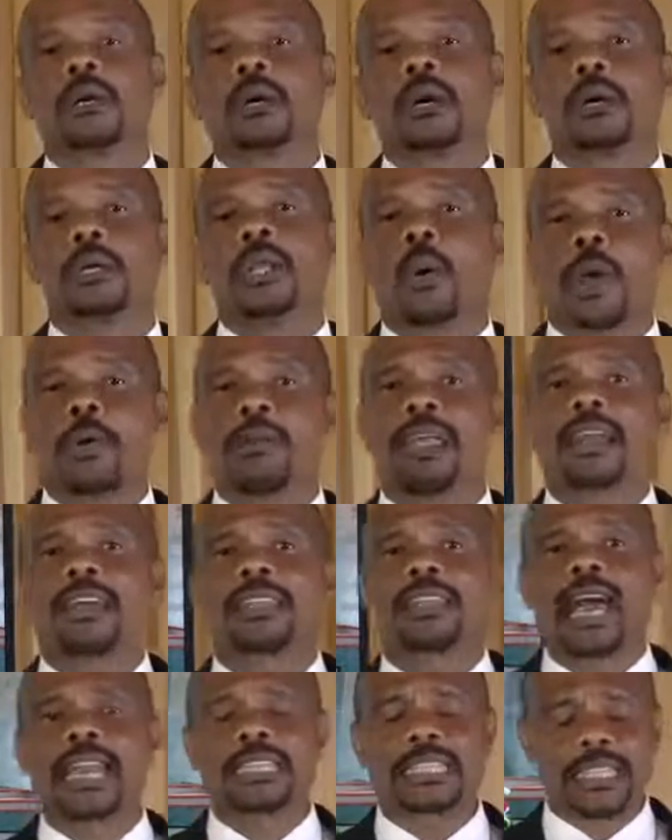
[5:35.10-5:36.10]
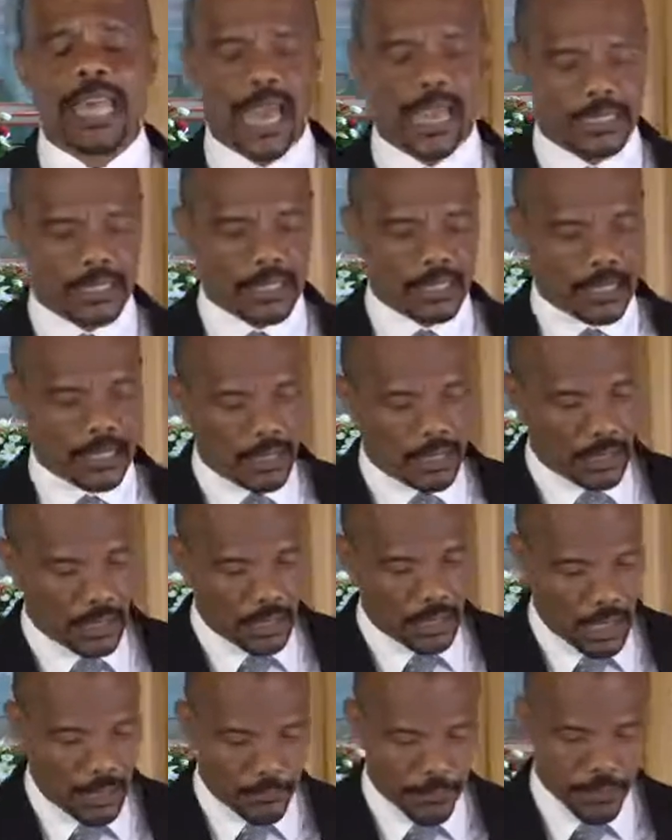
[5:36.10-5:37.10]
Now, I recognize that
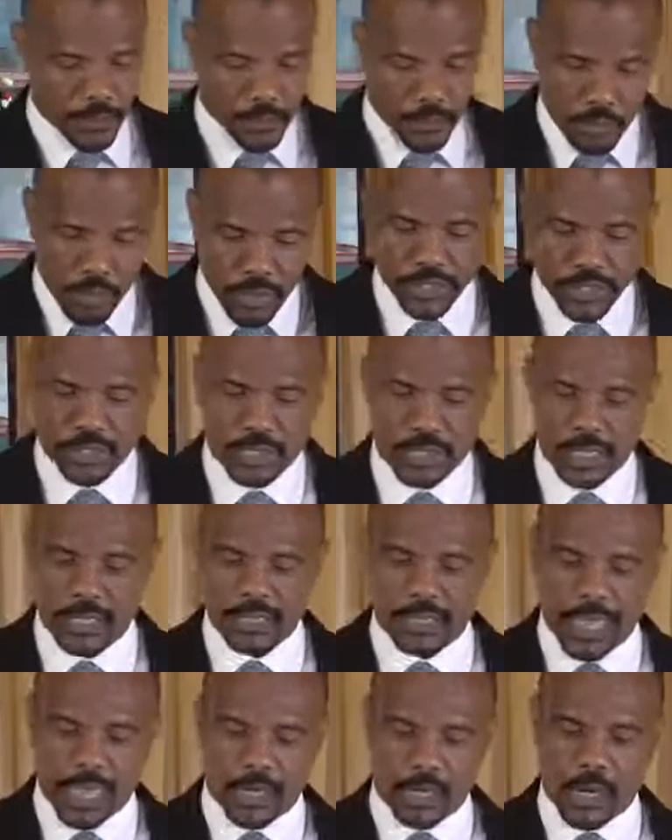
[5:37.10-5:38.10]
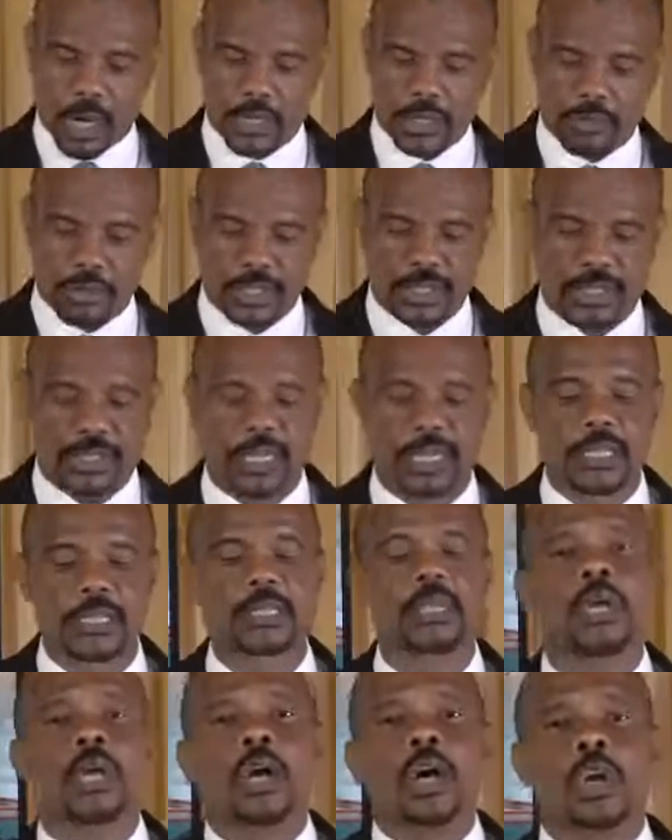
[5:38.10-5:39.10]
even Christians and non Christians
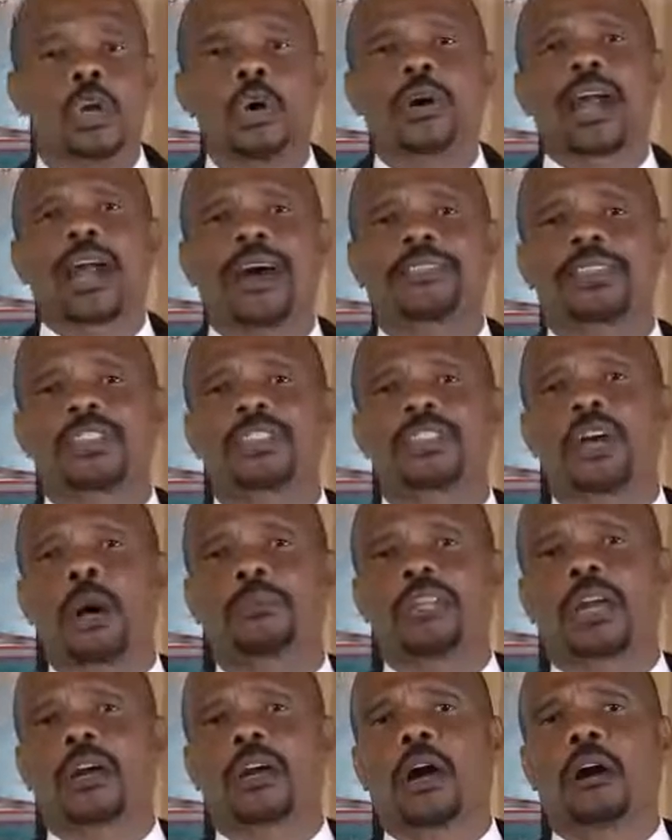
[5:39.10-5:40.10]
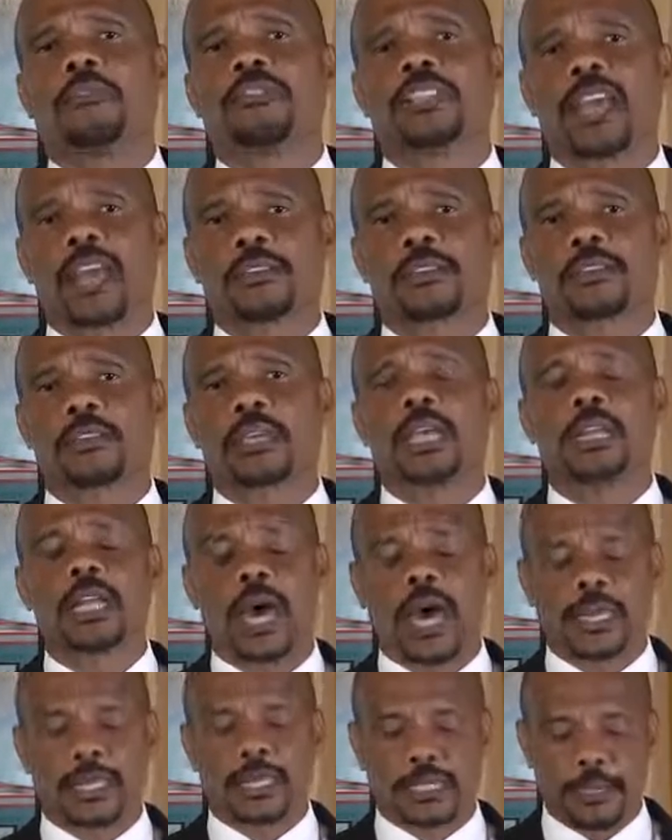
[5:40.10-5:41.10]
look at the subject of death in
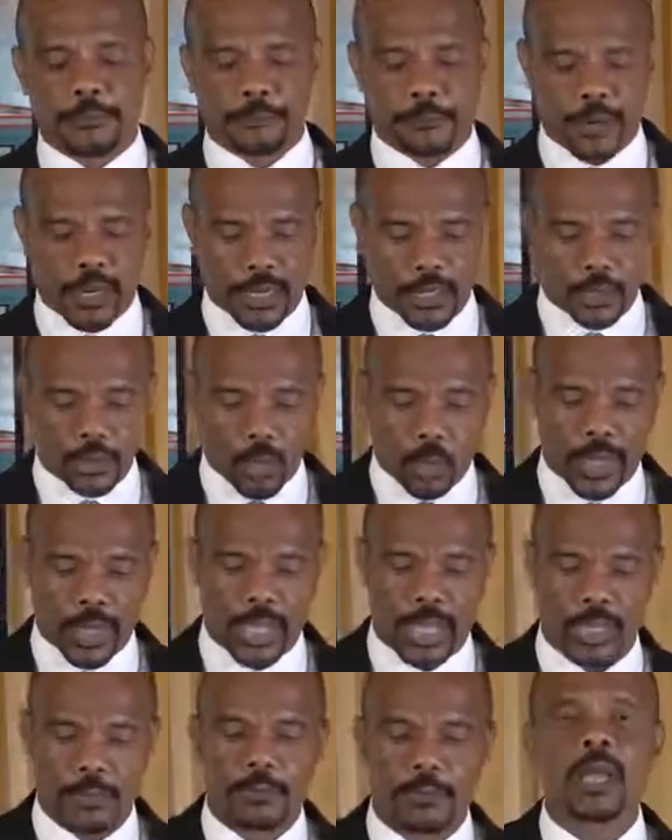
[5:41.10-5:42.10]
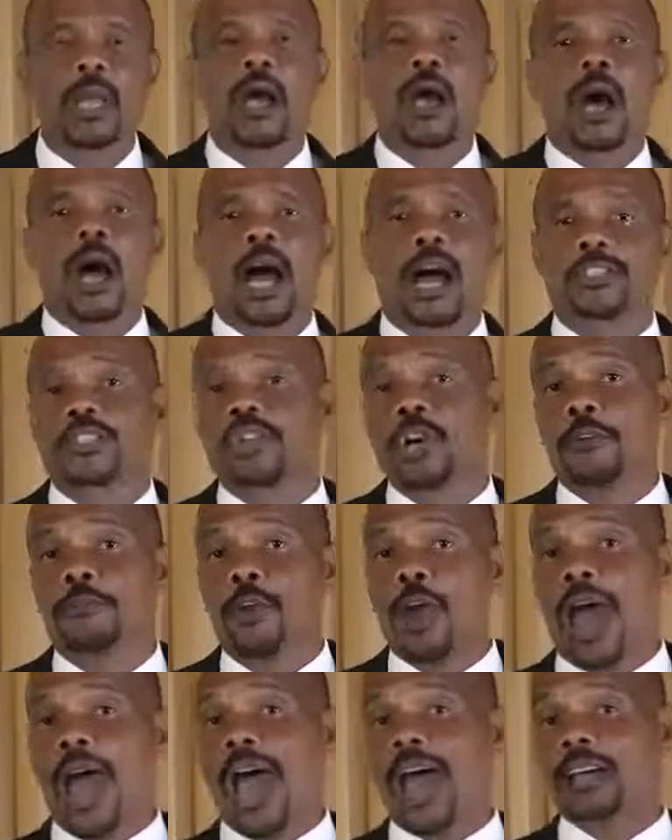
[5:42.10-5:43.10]
a different way. And so, if you
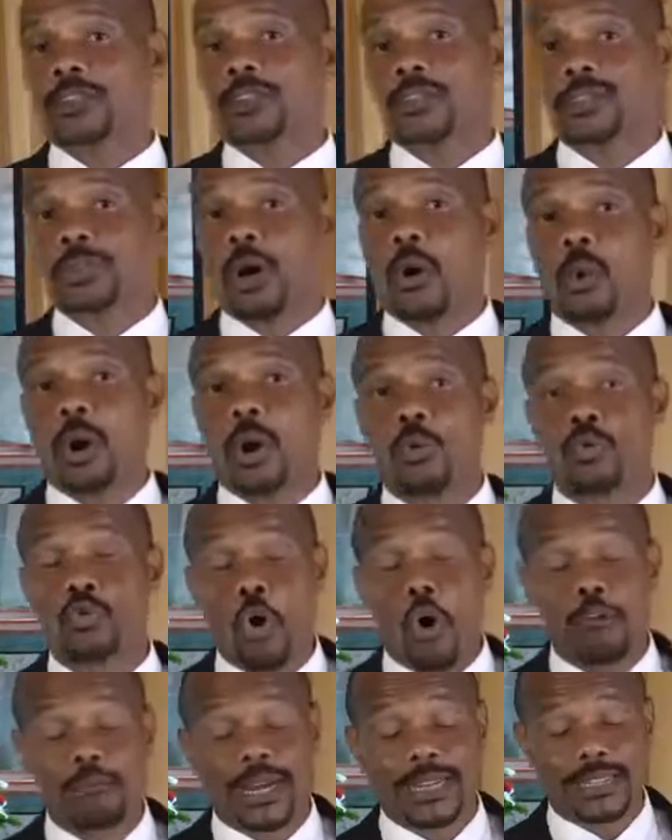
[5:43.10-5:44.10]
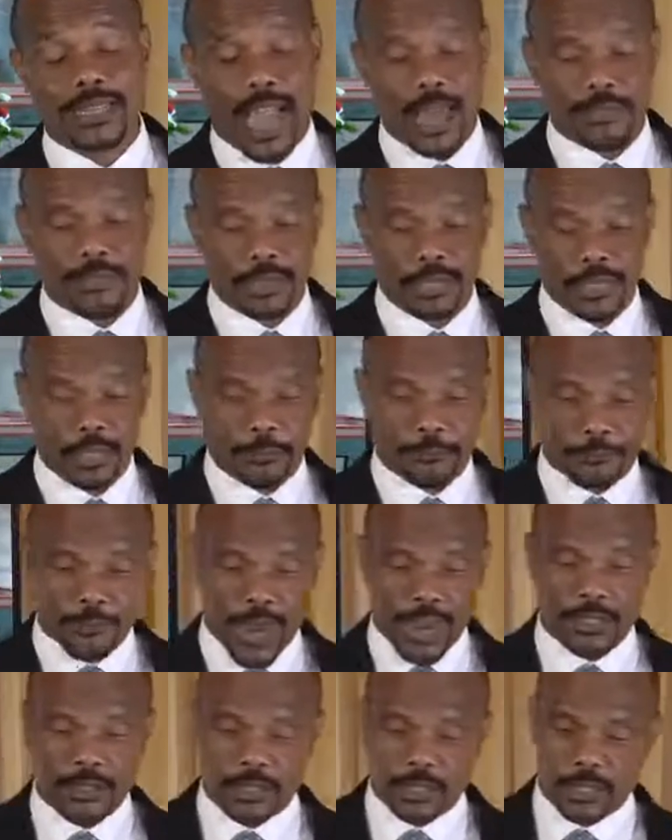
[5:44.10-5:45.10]
ask our Roman Catholic
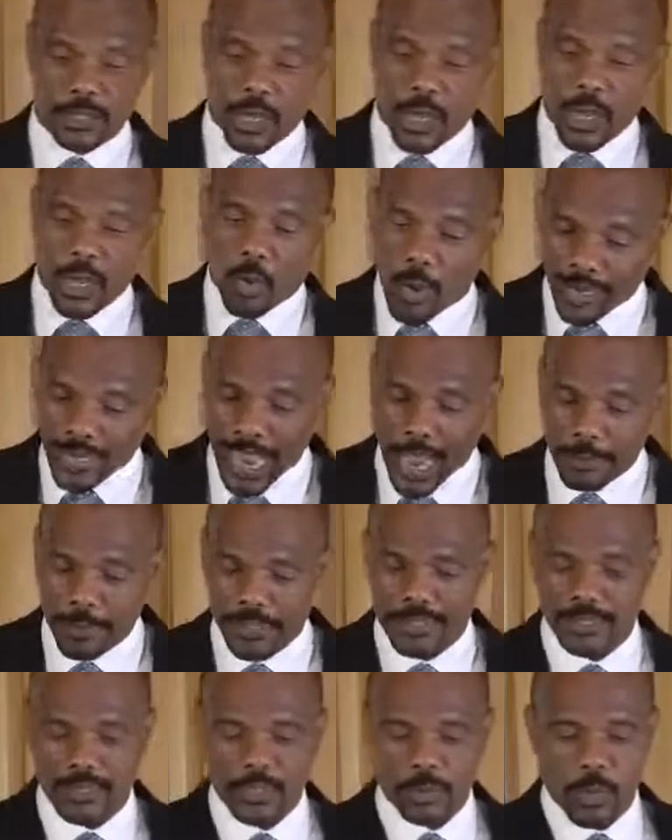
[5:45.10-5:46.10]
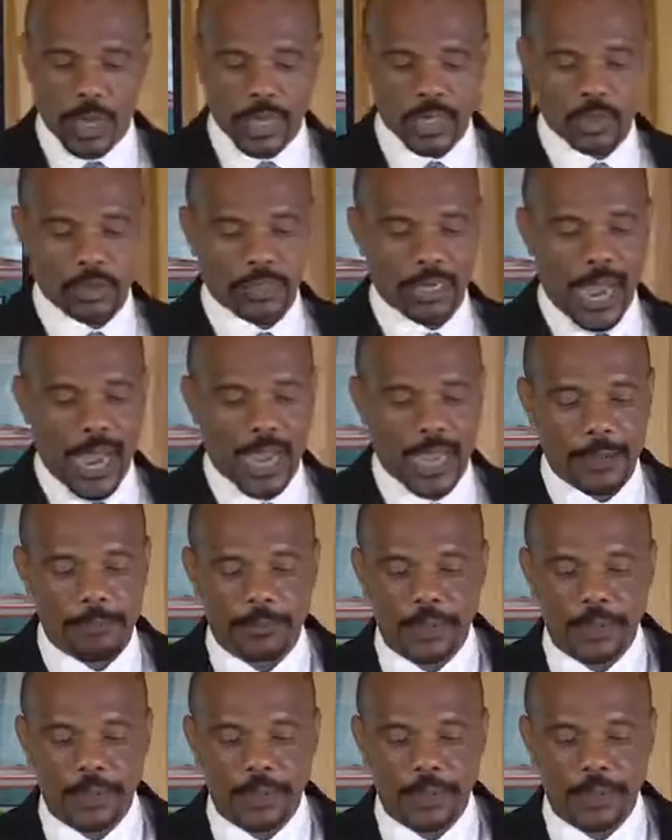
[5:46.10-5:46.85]
friends what happens when you die,